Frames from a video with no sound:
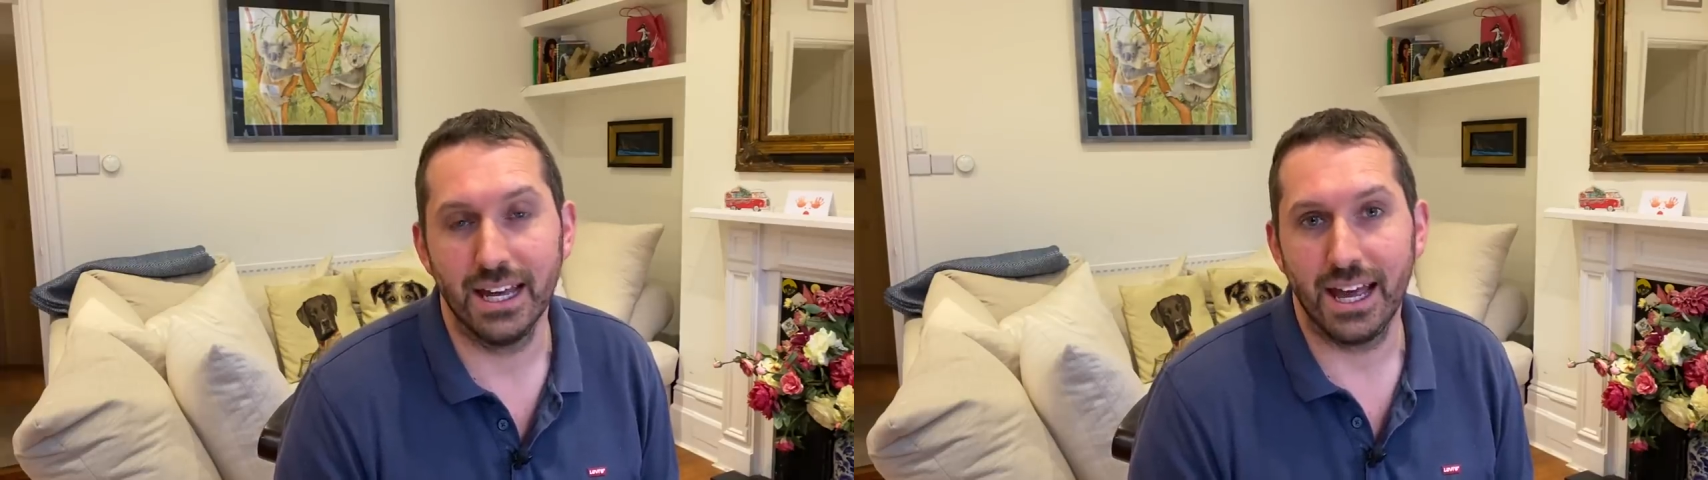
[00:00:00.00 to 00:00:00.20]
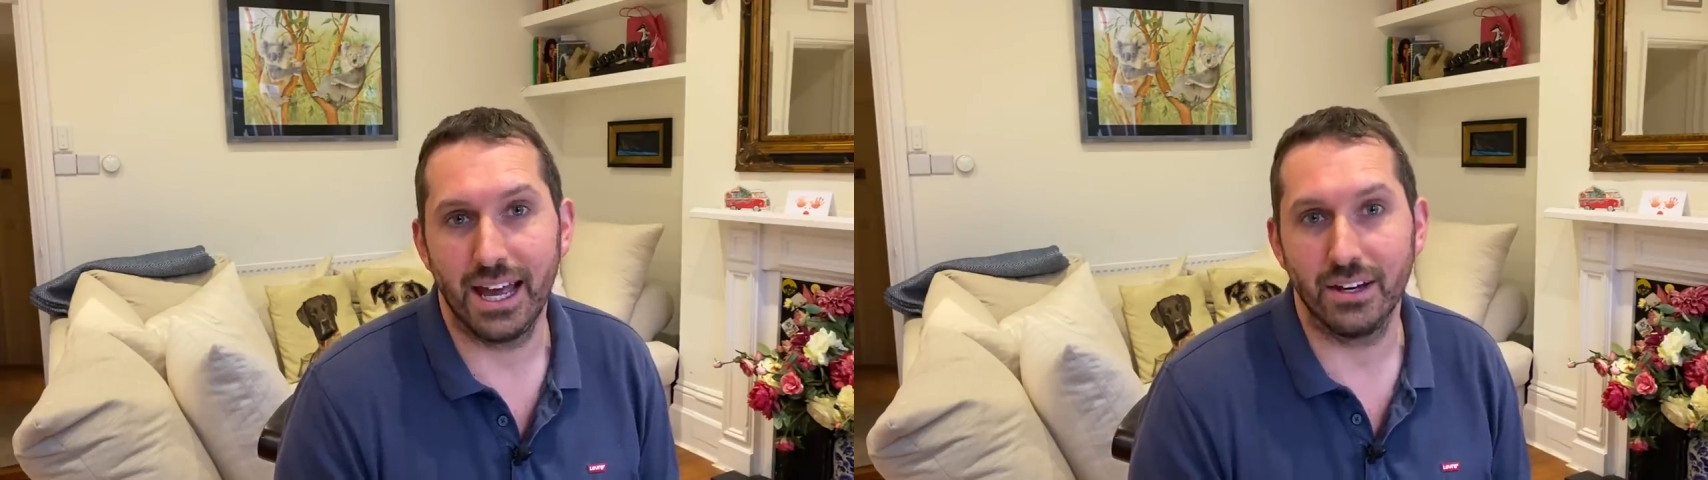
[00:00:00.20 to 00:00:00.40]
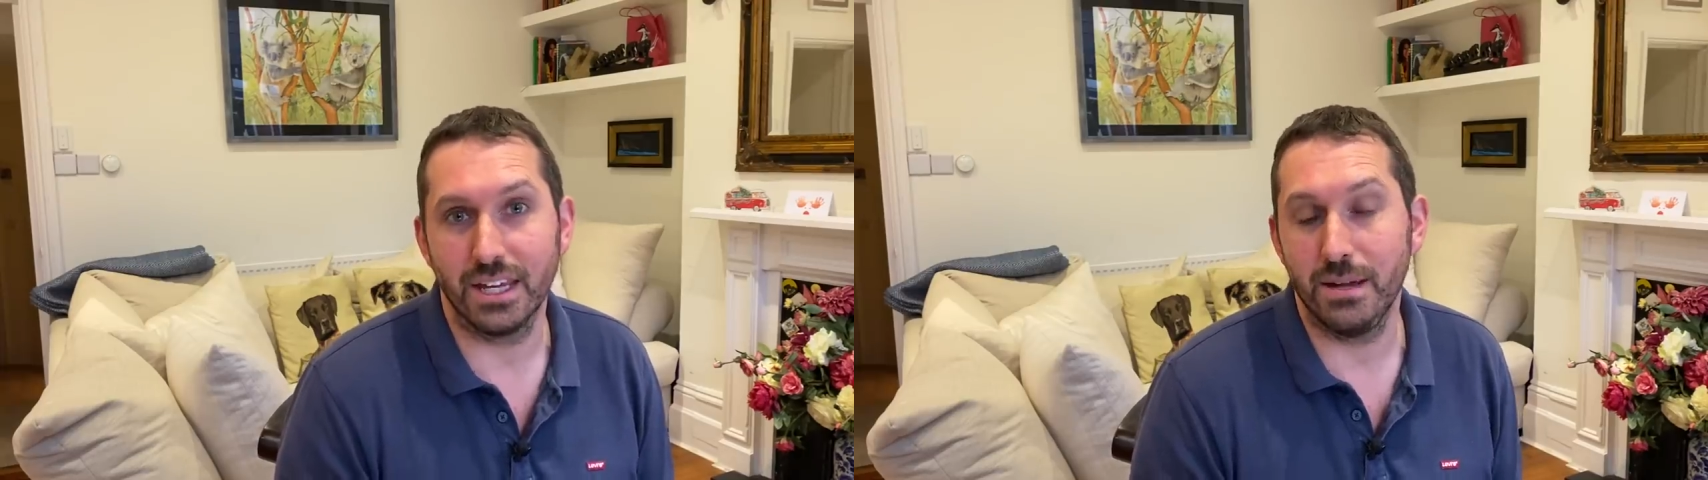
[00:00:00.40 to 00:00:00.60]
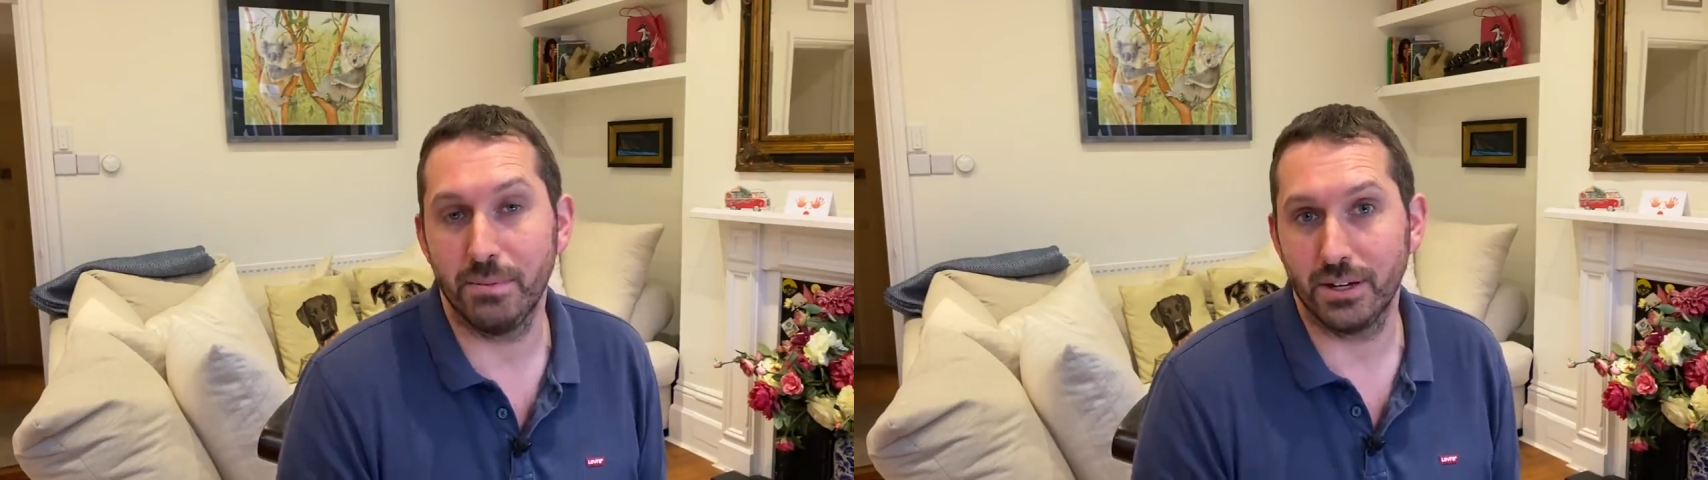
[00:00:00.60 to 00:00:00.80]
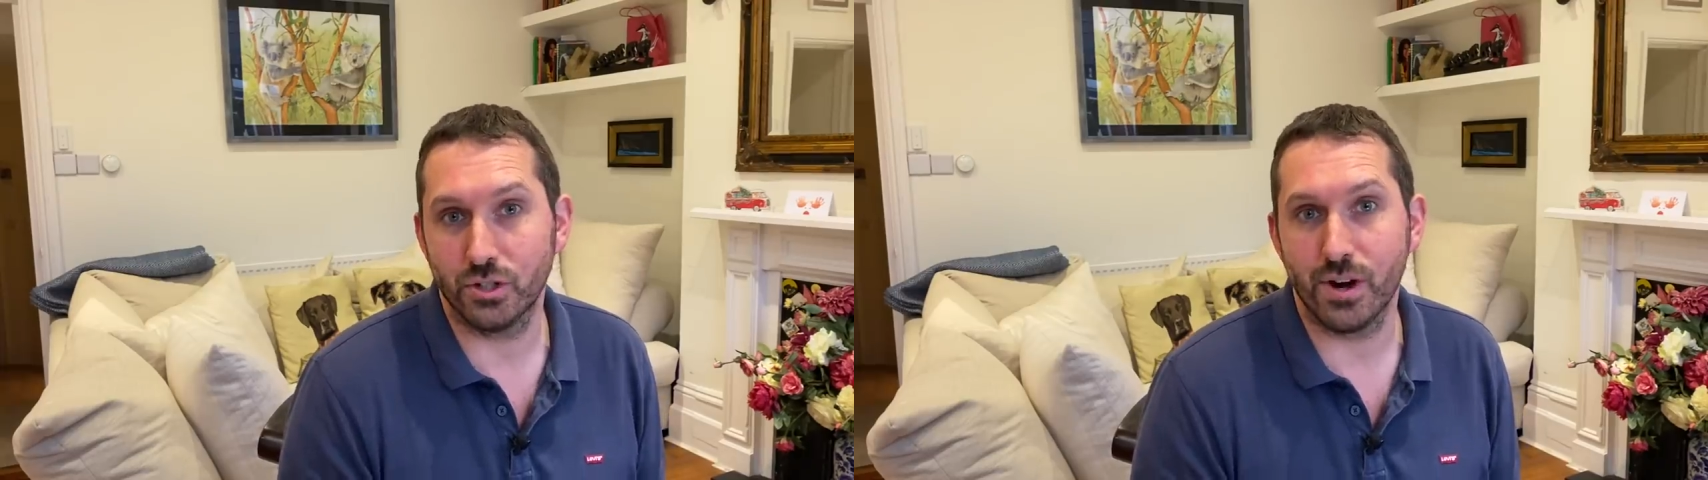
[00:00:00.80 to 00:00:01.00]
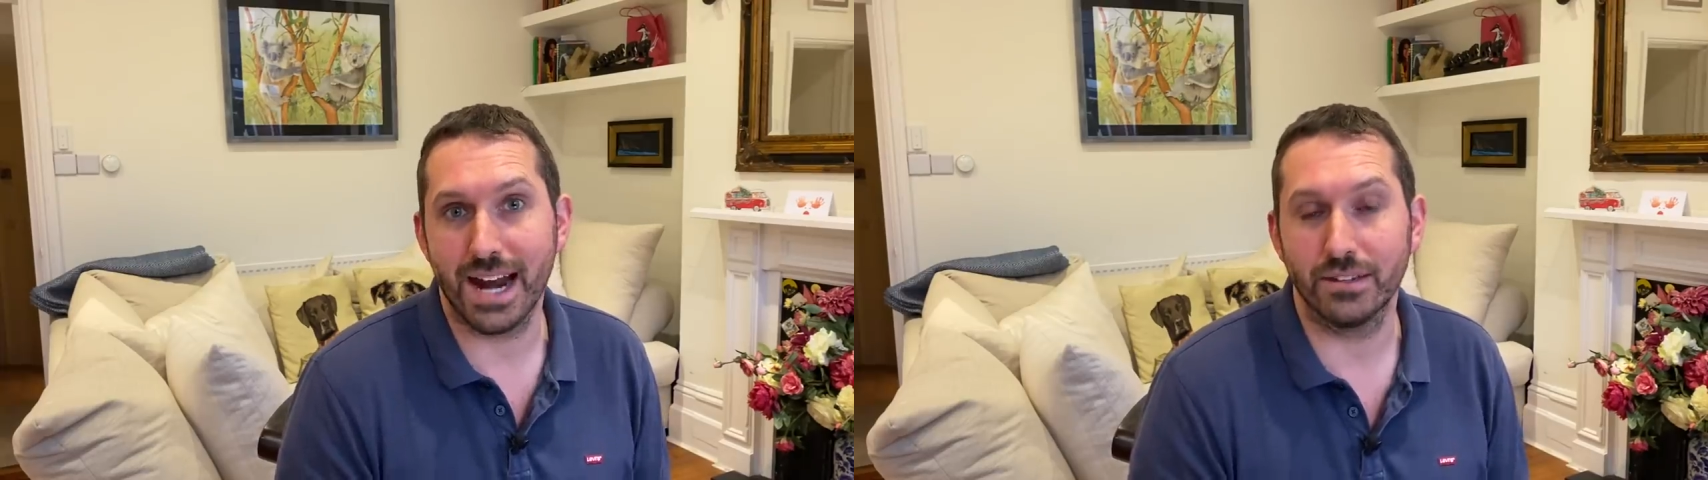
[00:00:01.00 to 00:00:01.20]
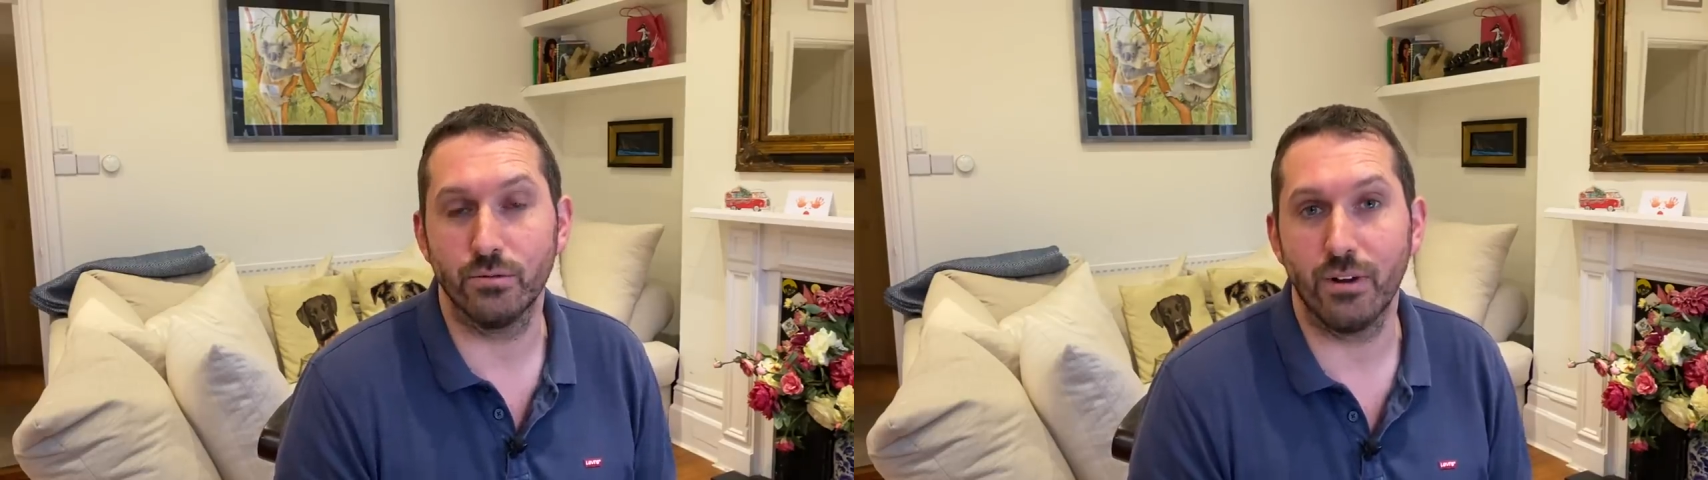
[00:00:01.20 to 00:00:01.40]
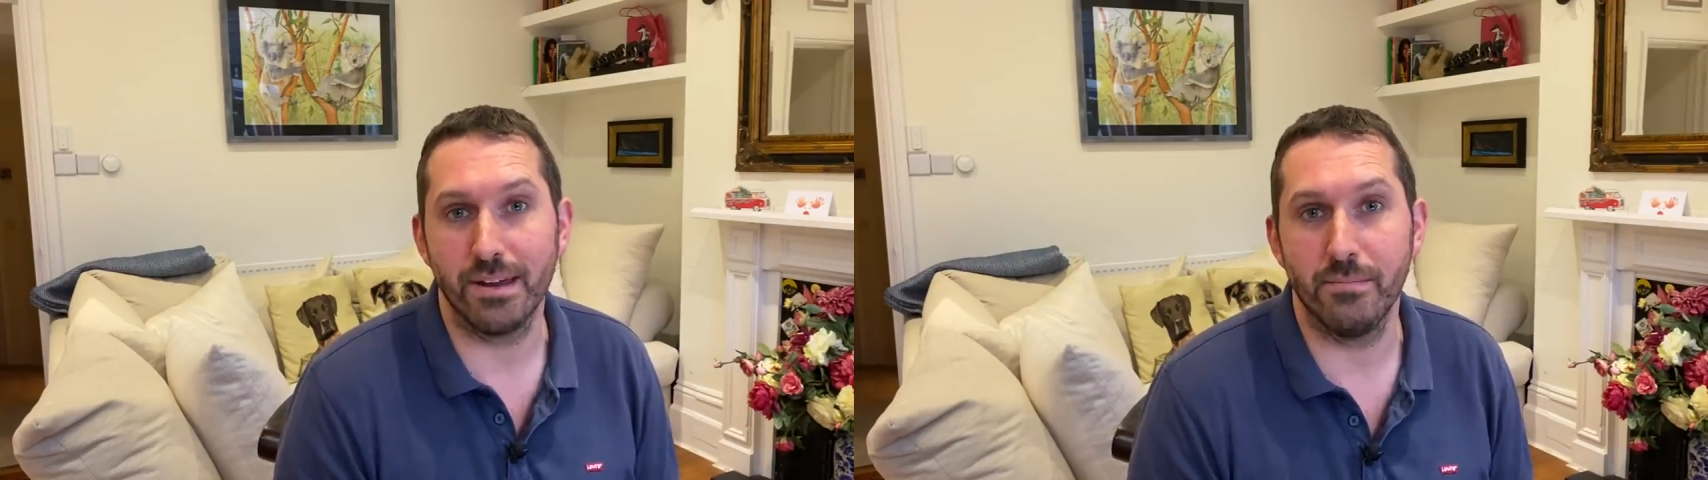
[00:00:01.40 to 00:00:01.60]
How to Keep and Attract the
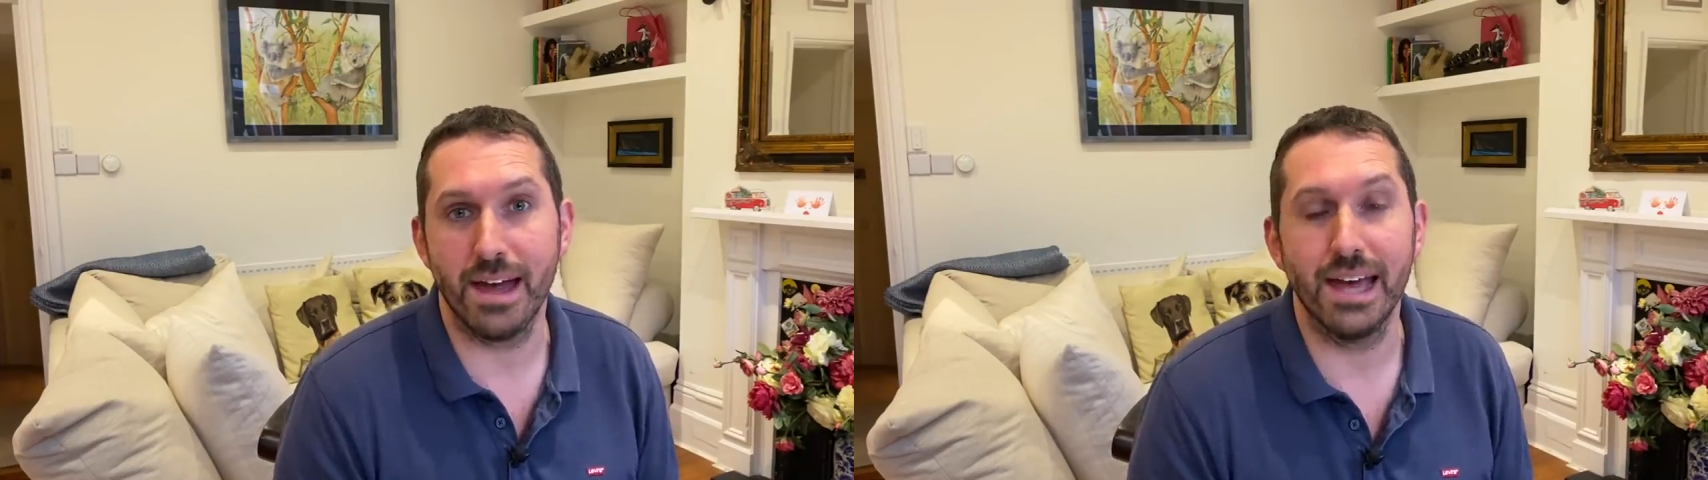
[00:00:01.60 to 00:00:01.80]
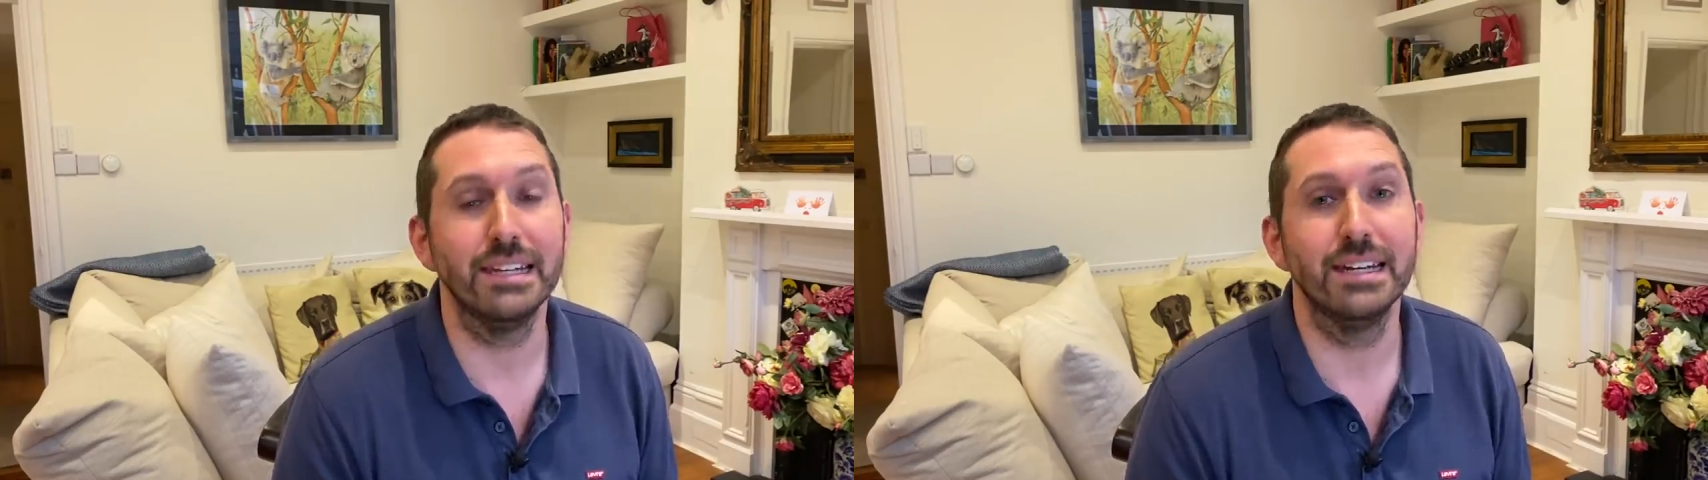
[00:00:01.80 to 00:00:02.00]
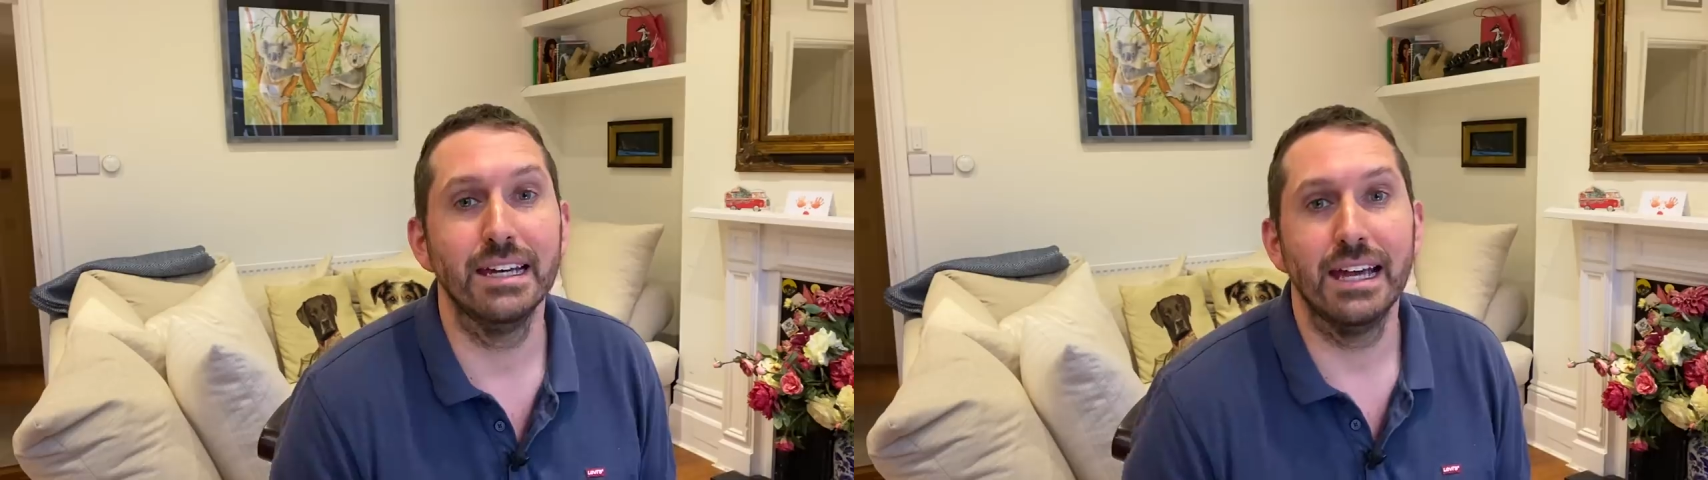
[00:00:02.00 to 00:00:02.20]
Right Man.